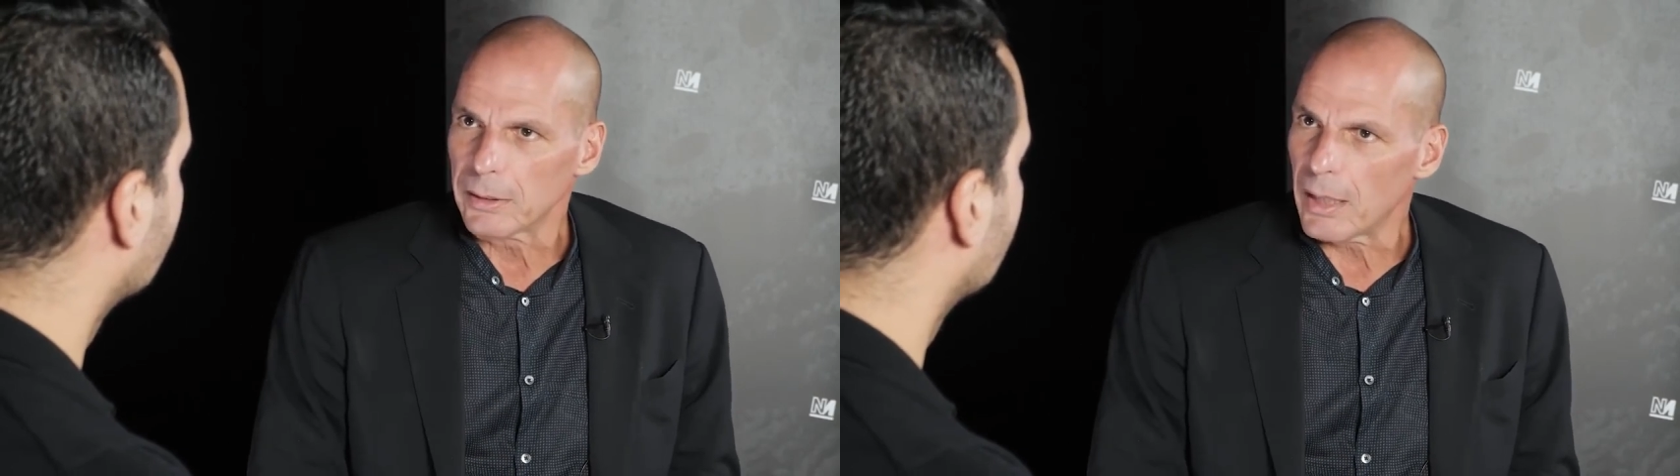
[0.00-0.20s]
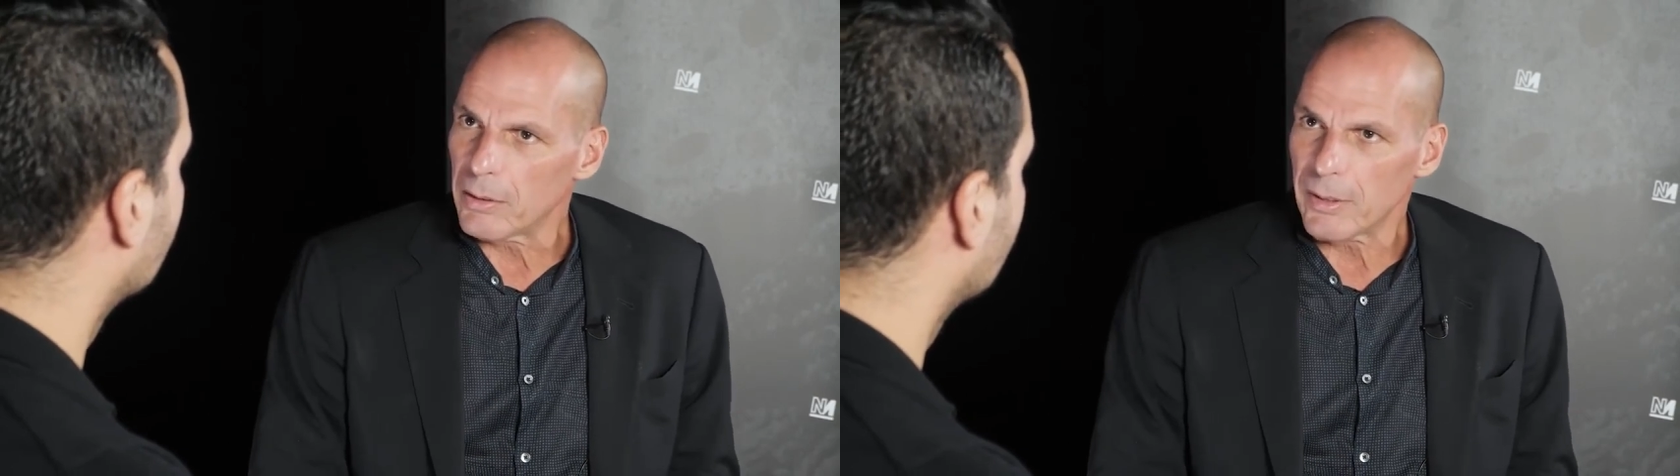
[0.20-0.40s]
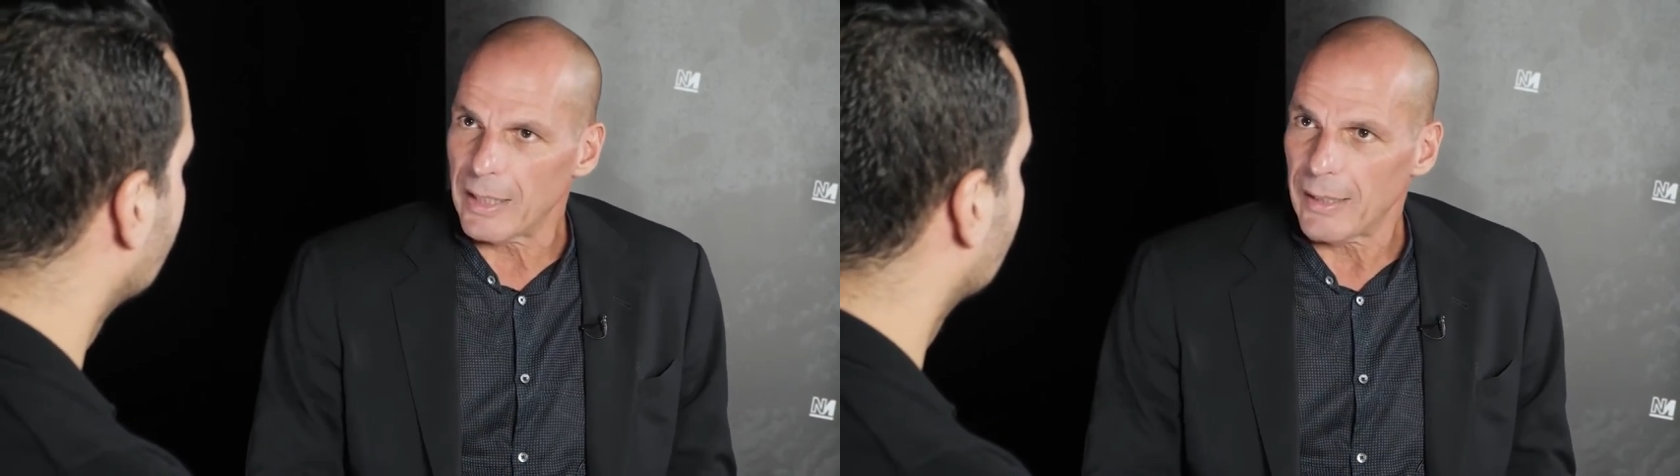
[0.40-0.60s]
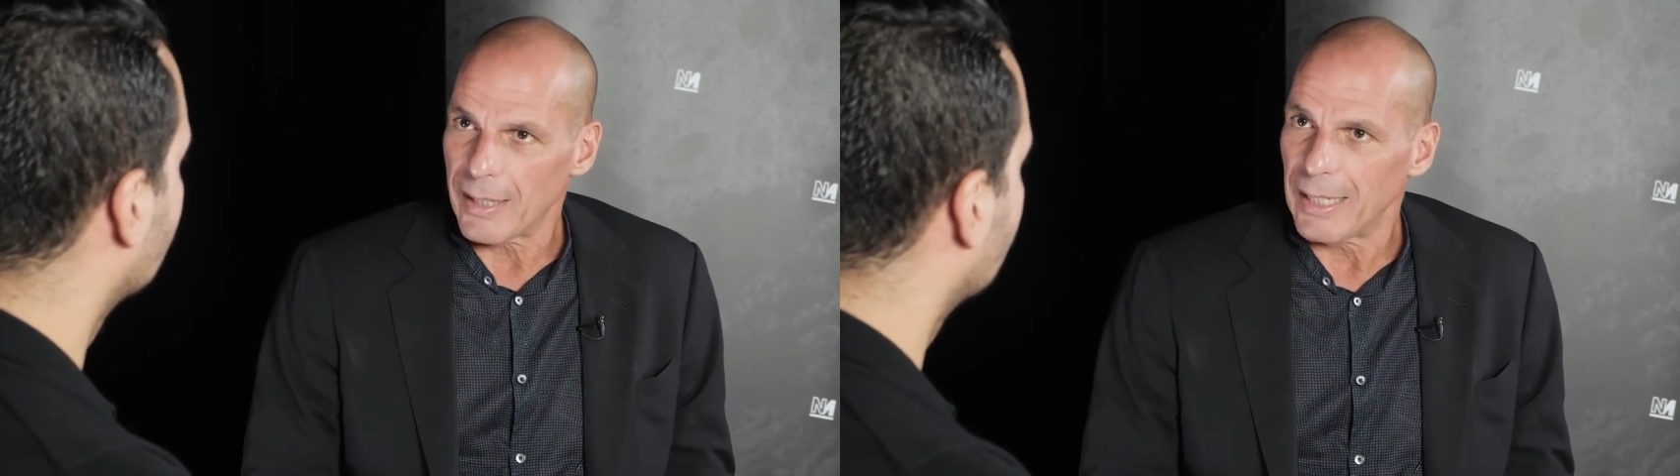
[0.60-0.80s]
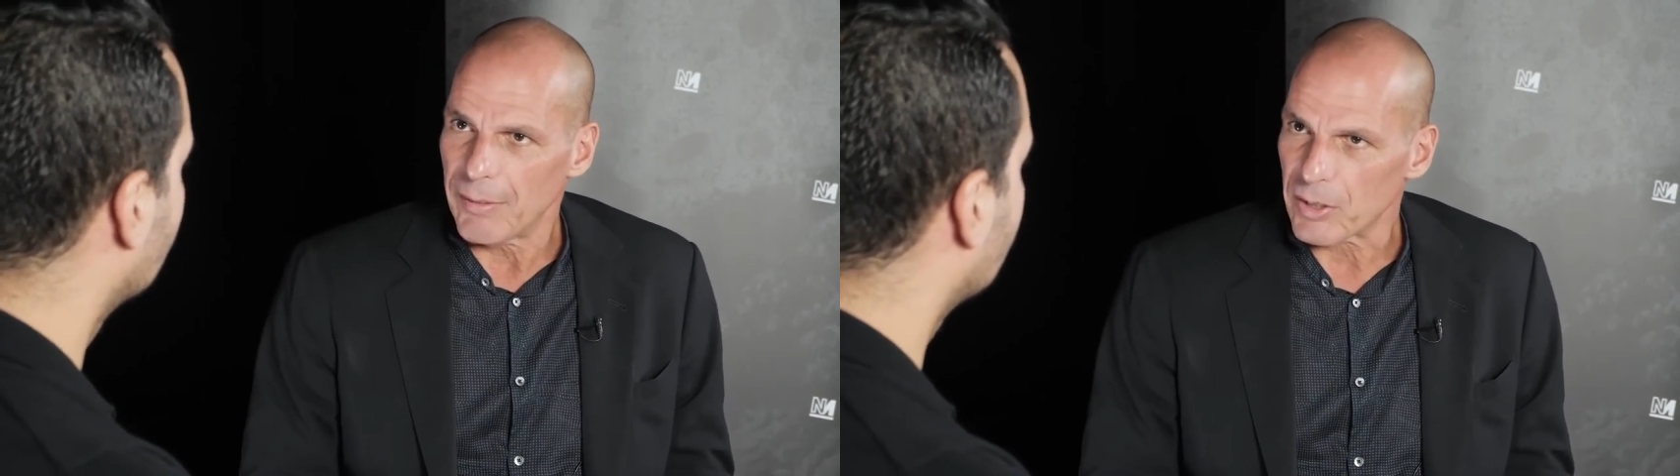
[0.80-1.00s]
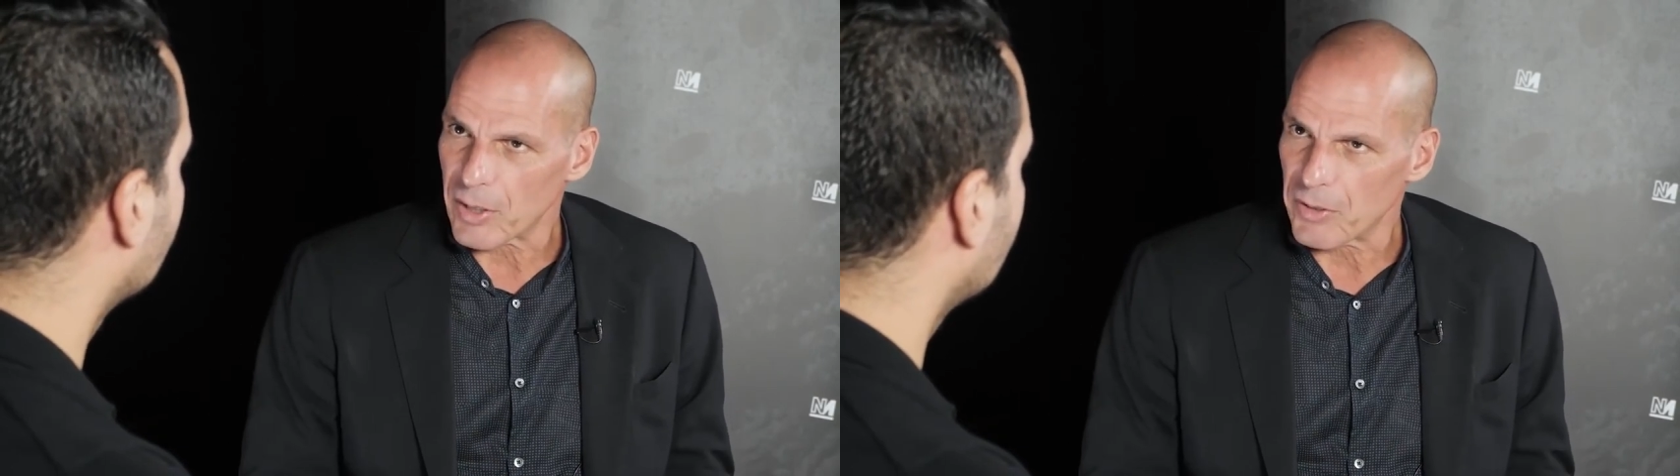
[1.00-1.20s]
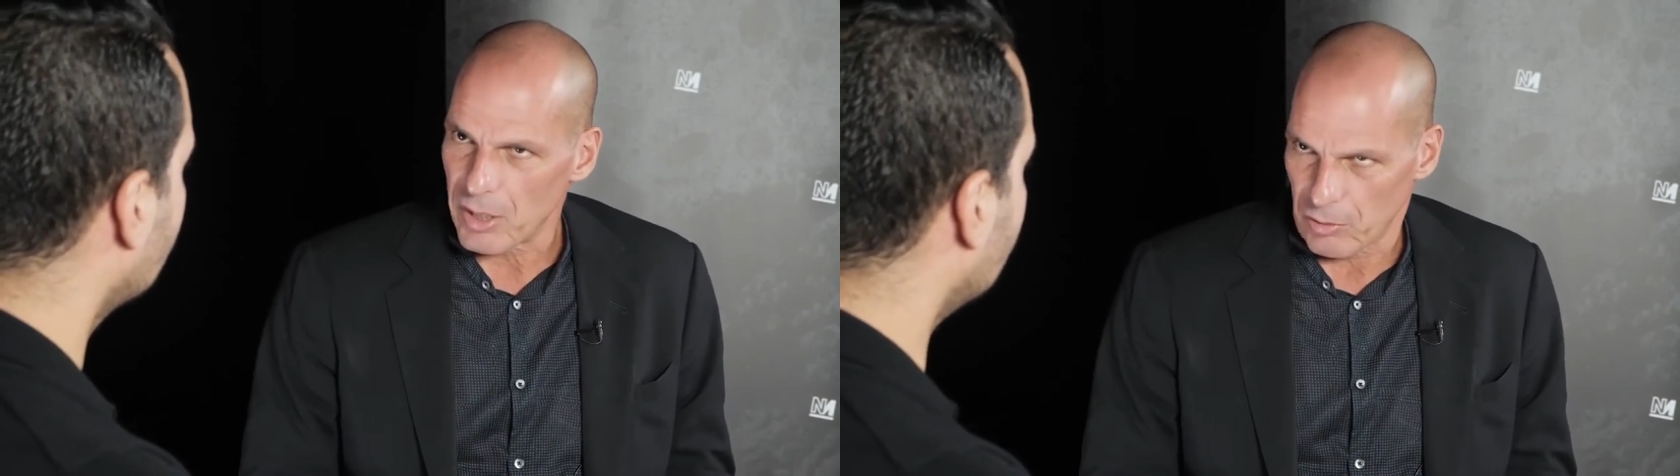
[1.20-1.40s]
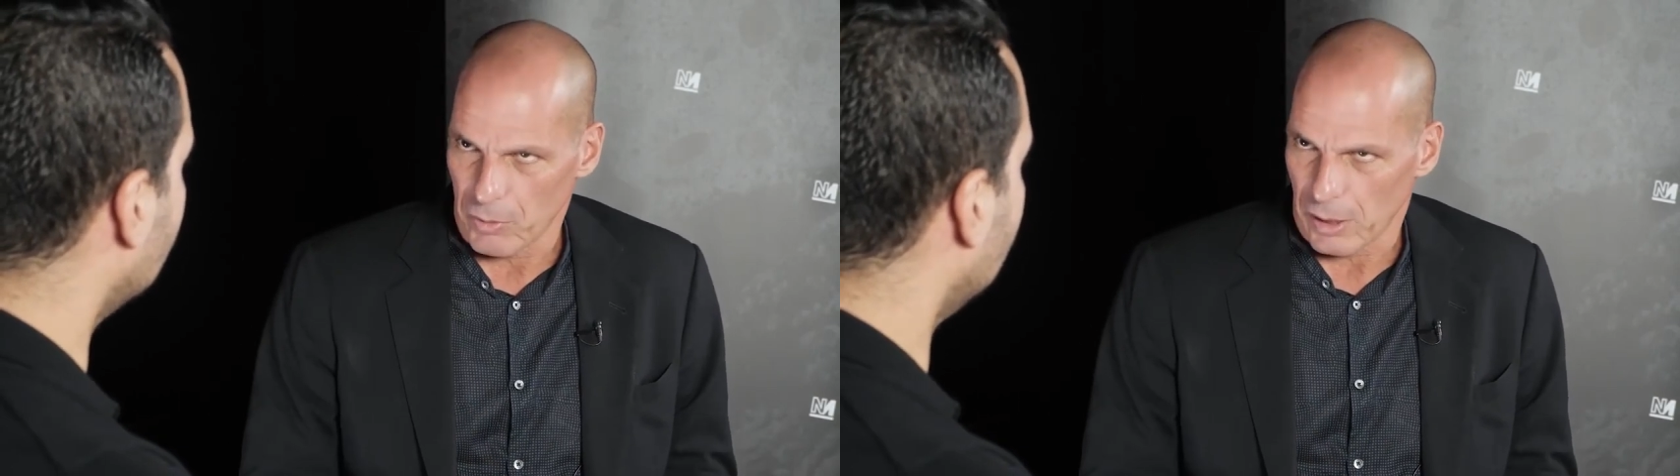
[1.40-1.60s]
Now their levers have
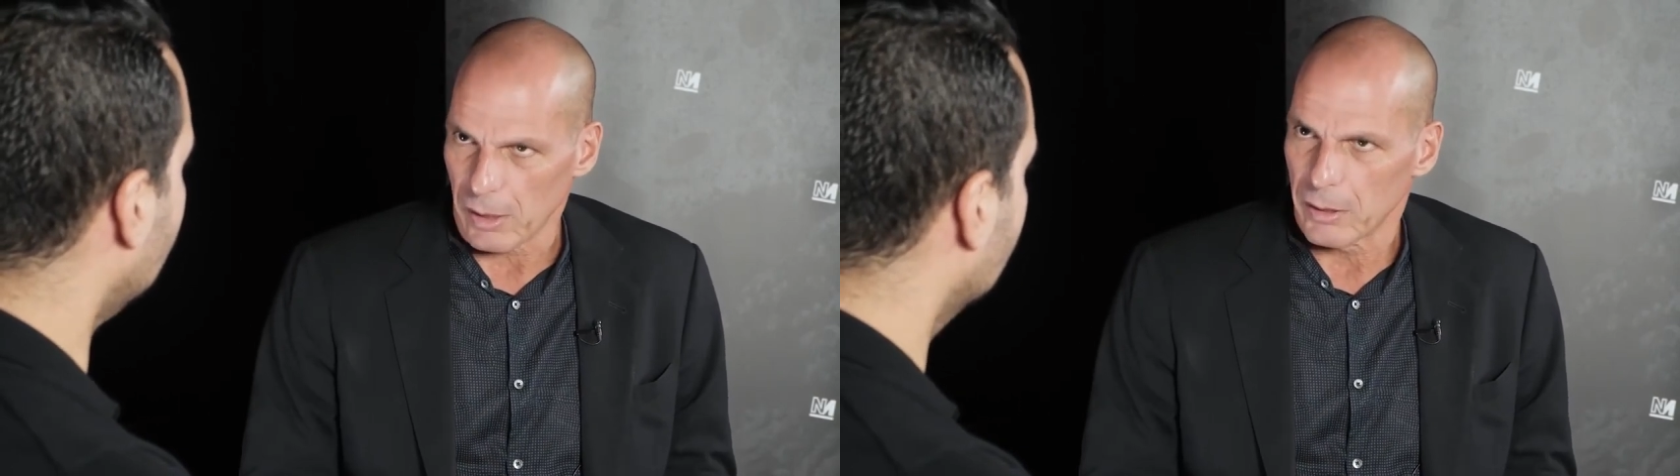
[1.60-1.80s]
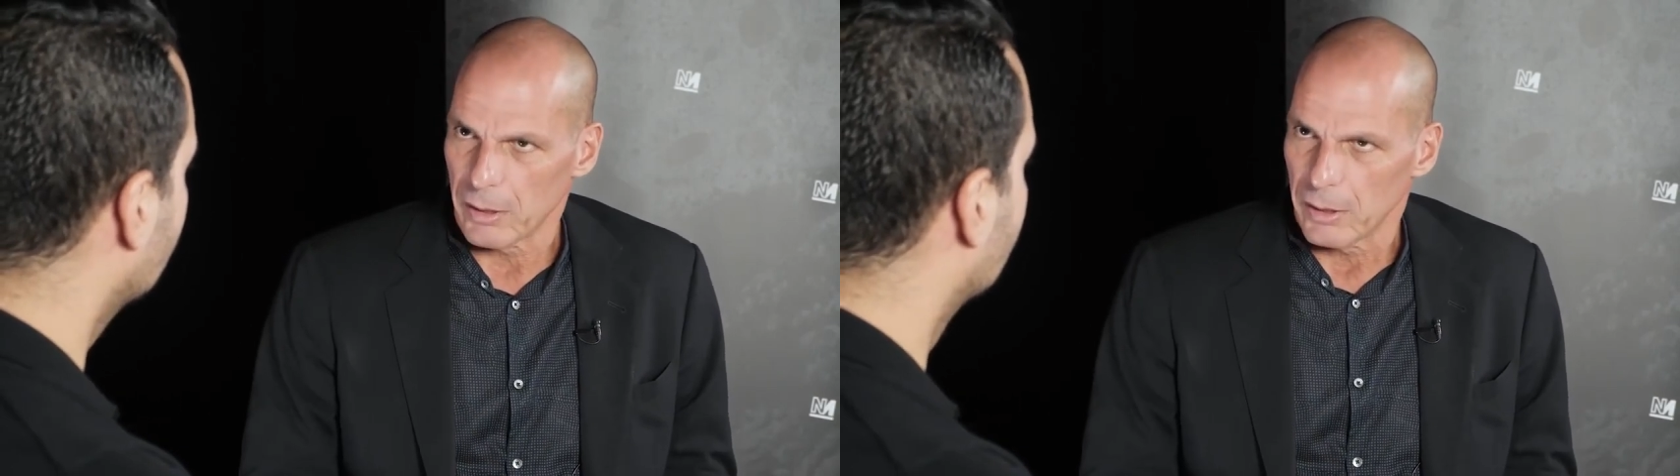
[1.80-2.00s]
ceased working.